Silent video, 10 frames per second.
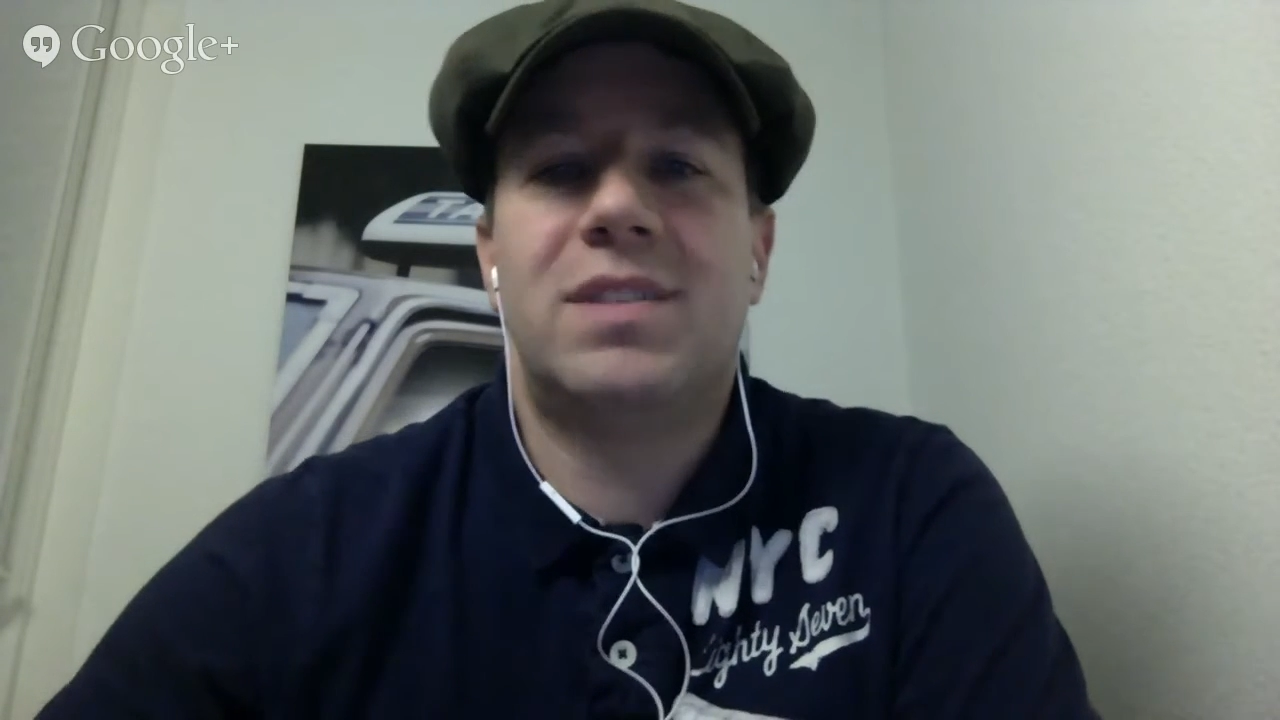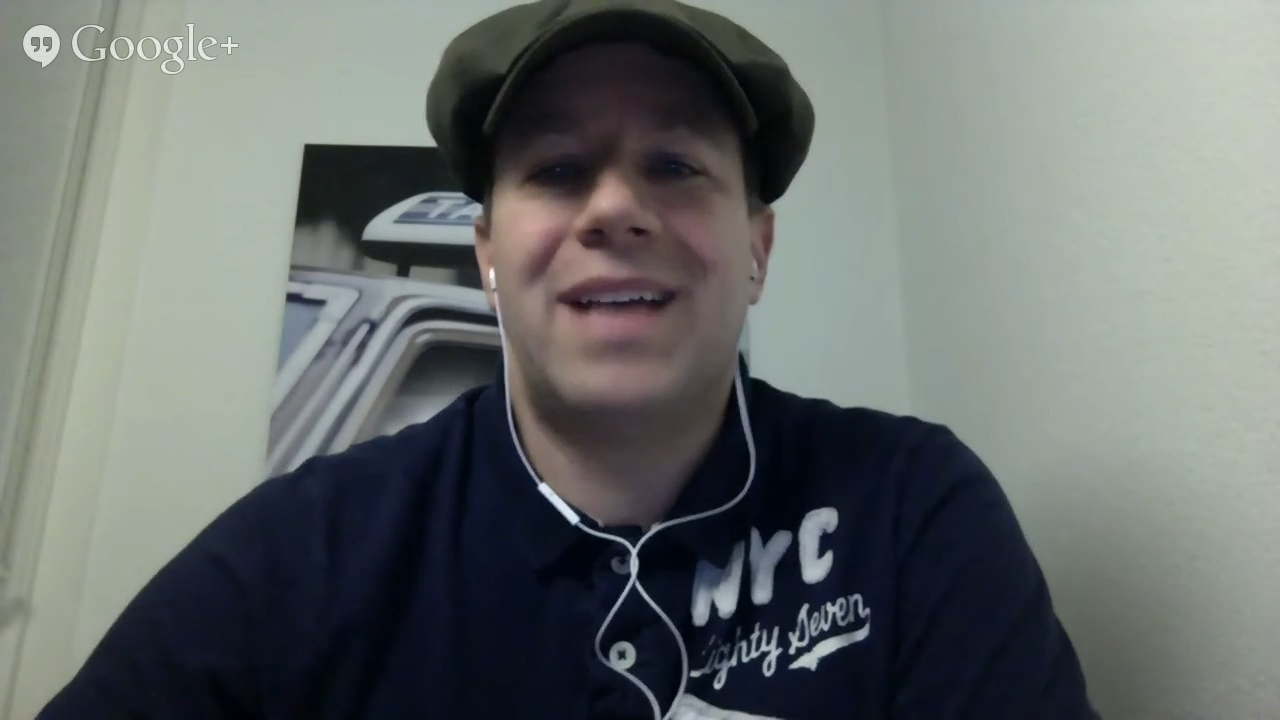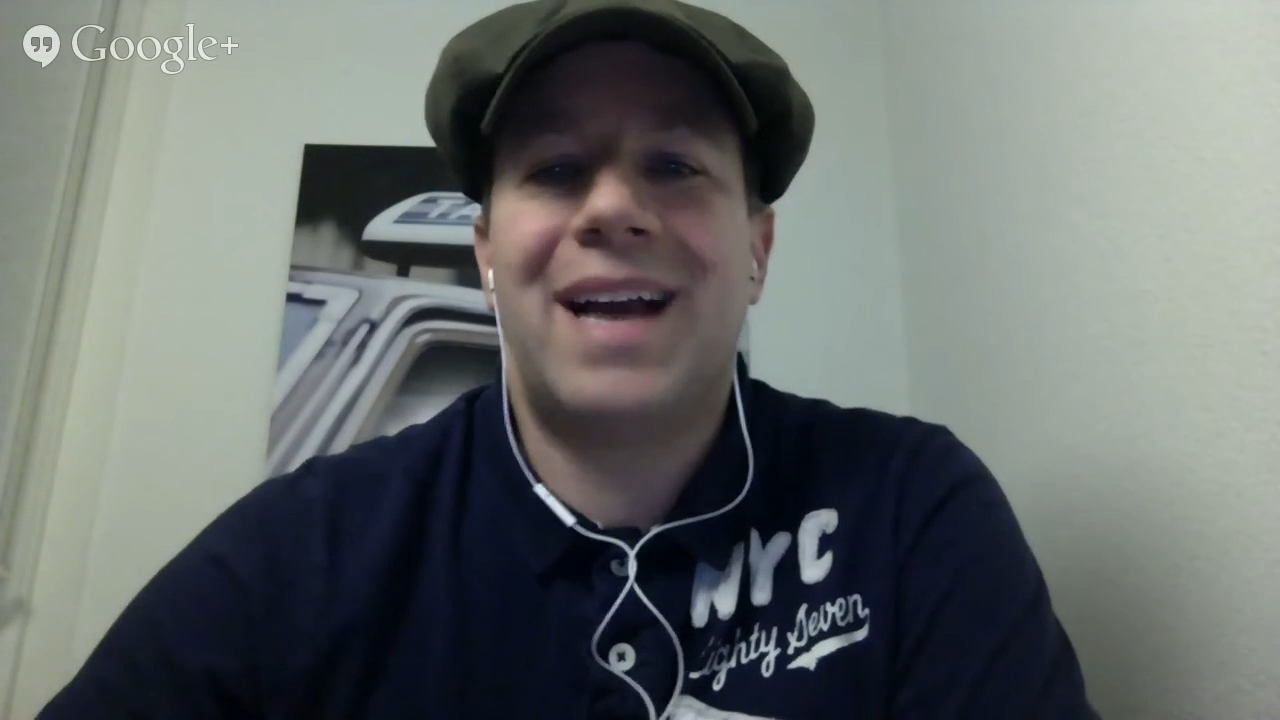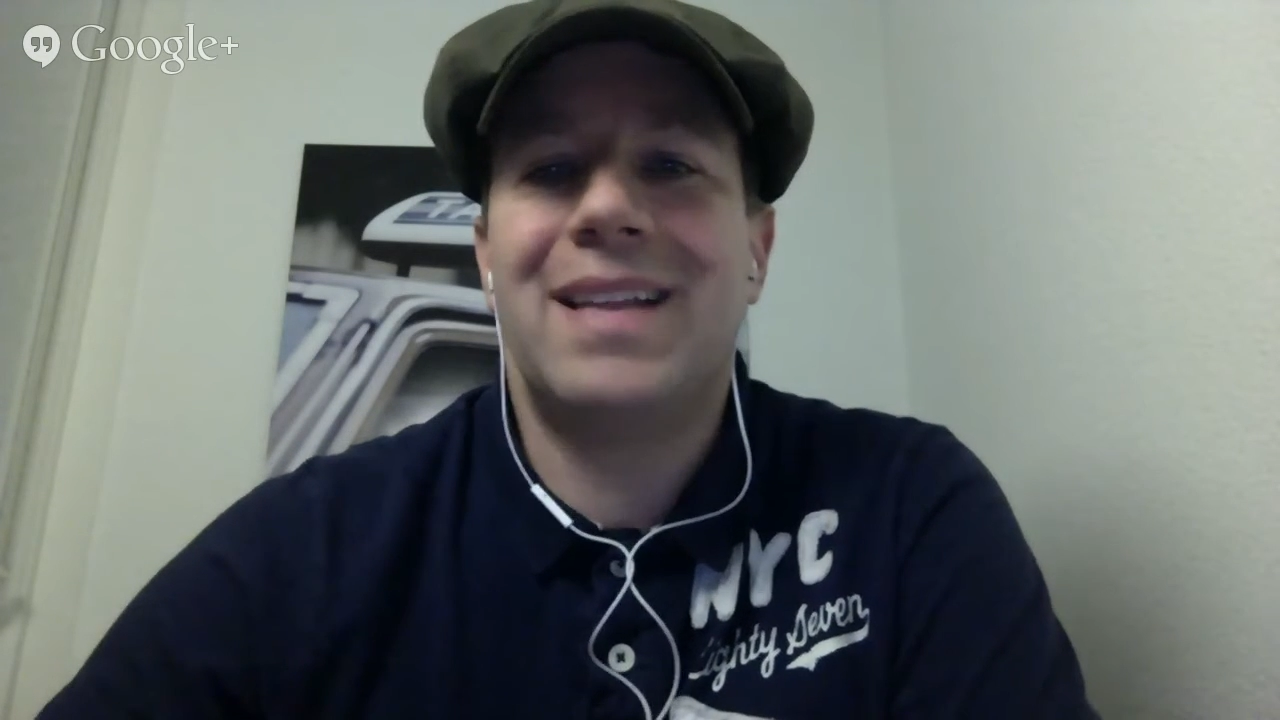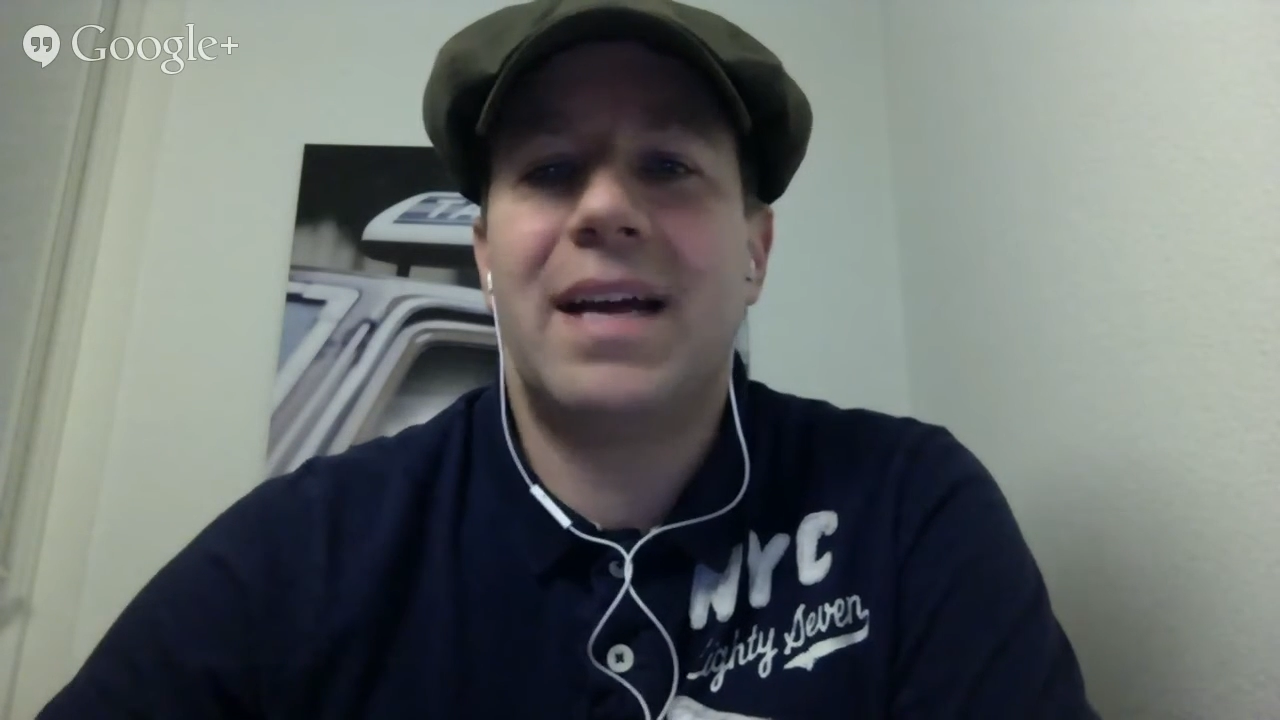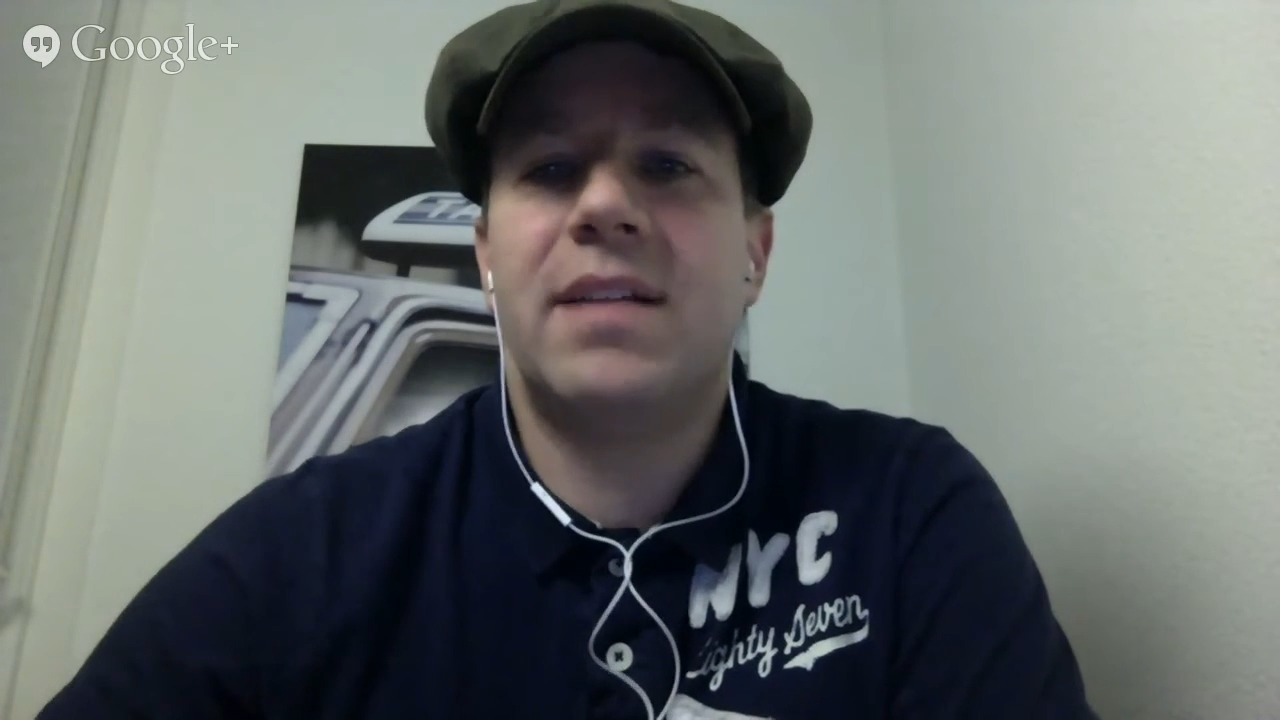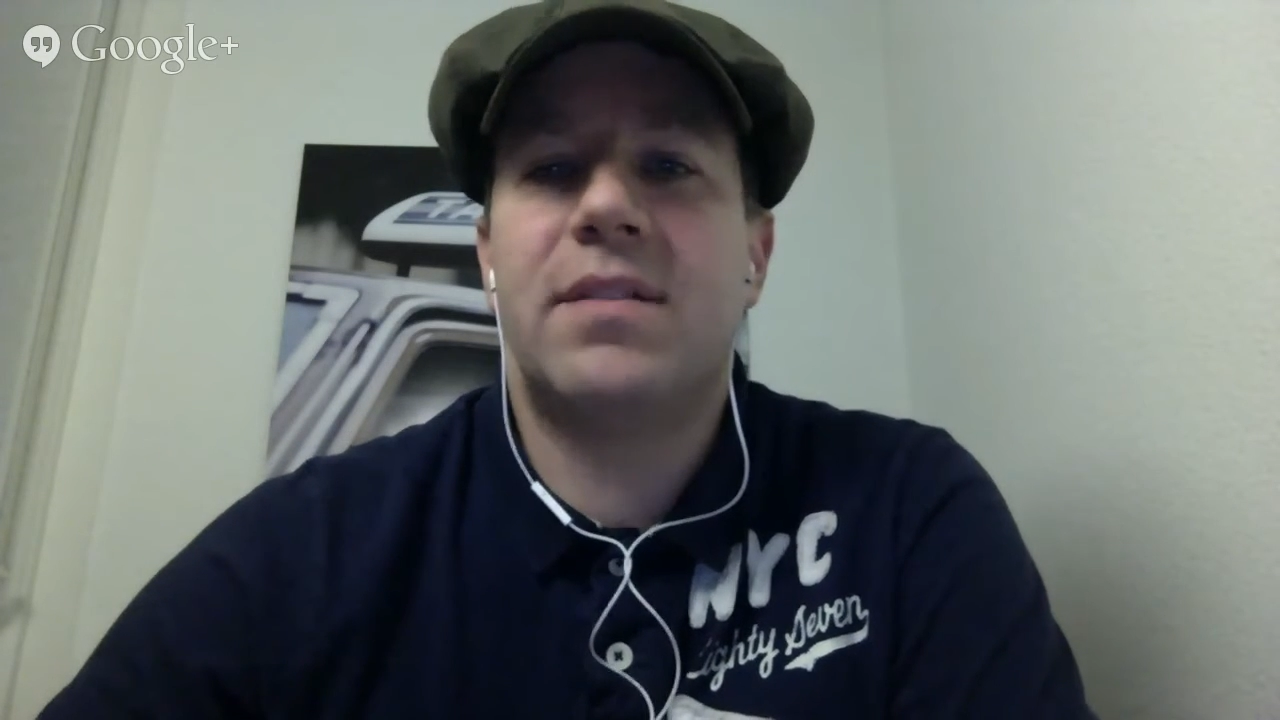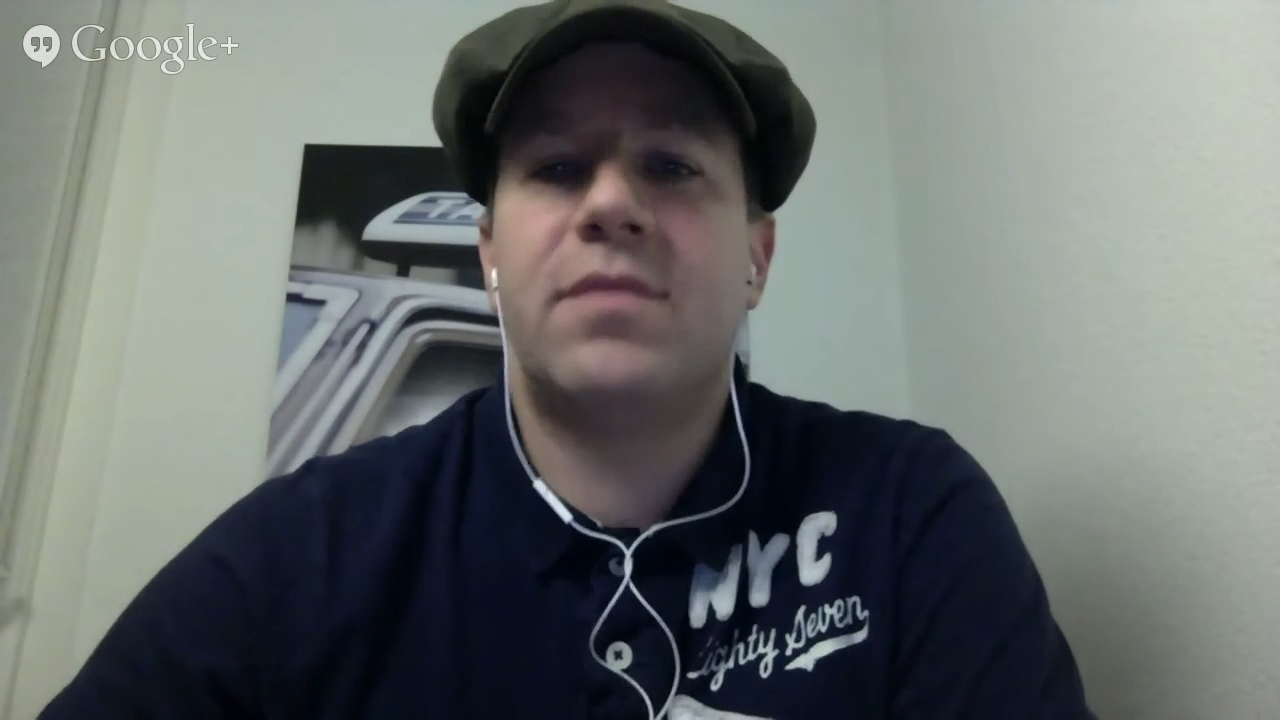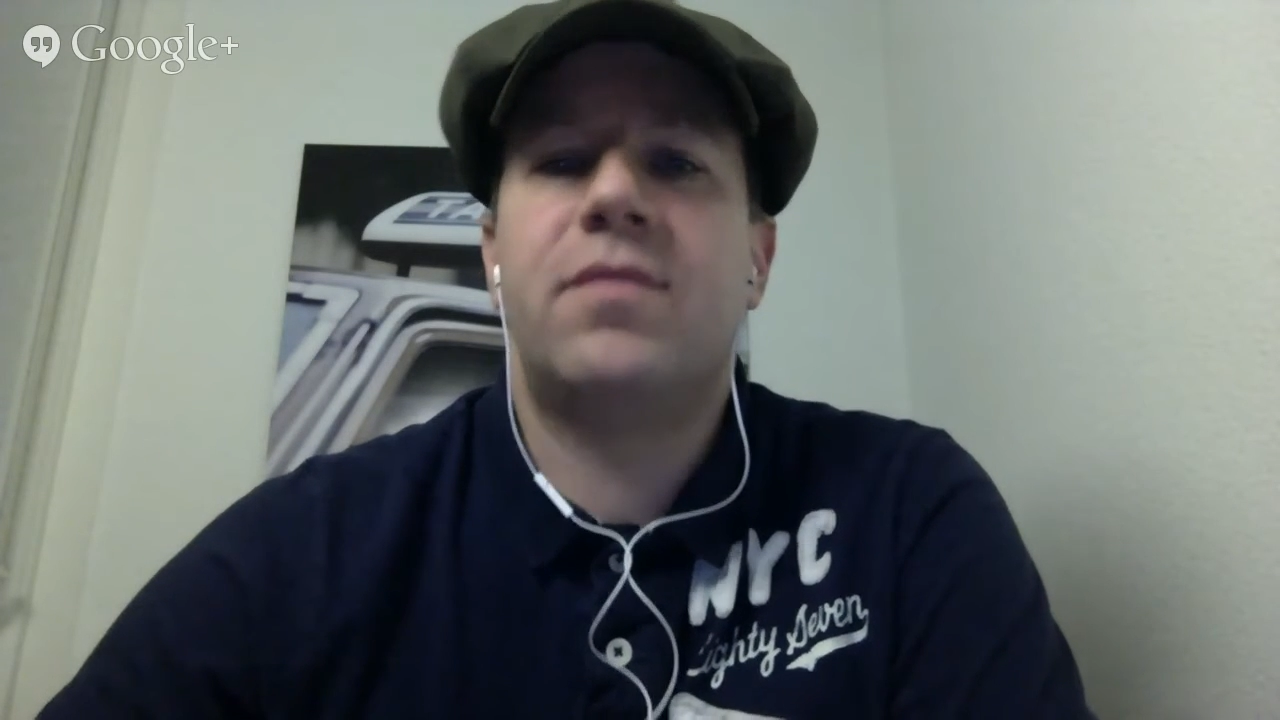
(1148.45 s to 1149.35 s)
that from a